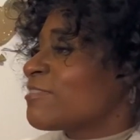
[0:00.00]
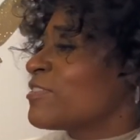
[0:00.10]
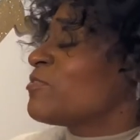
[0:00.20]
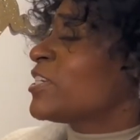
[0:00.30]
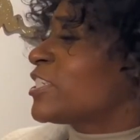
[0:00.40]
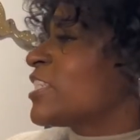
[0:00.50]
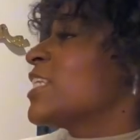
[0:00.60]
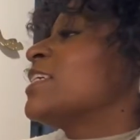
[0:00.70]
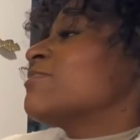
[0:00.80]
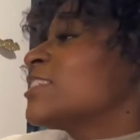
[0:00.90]
what, what you
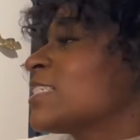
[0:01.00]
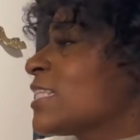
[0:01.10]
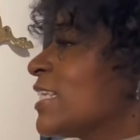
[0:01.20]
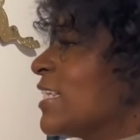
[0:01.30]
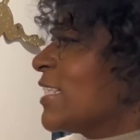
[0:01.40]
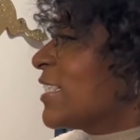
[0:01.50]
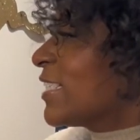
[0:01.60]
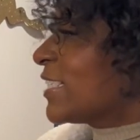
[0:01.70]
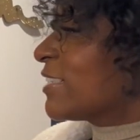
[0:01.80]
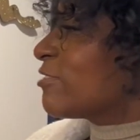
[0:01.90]
think? What you think?
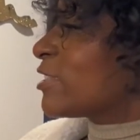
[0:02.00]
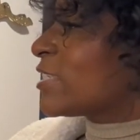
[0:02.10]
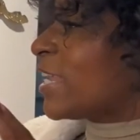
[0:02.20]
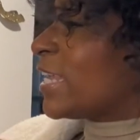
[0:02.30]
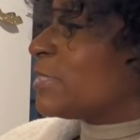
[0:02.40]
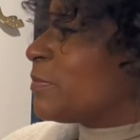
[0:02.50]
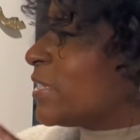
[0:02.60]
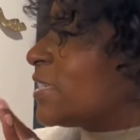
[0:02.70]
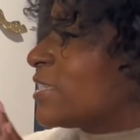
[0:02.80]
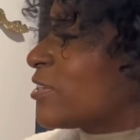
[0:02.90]
What the taste
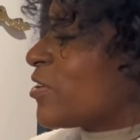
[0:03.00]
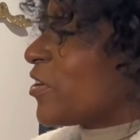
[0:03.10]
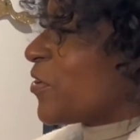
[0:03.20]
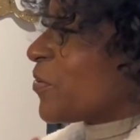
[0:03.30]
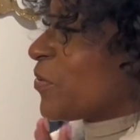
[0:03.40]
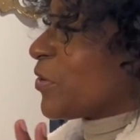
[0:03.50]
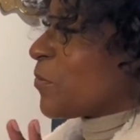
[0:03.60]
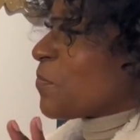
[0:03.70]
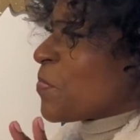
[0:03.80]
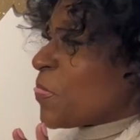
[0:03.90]
buds are
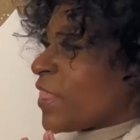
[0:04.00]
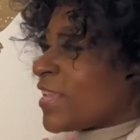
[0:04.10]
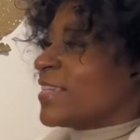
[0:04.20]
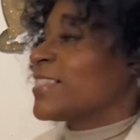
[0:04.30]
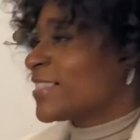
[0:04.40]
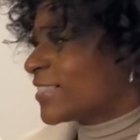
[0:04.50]
doing?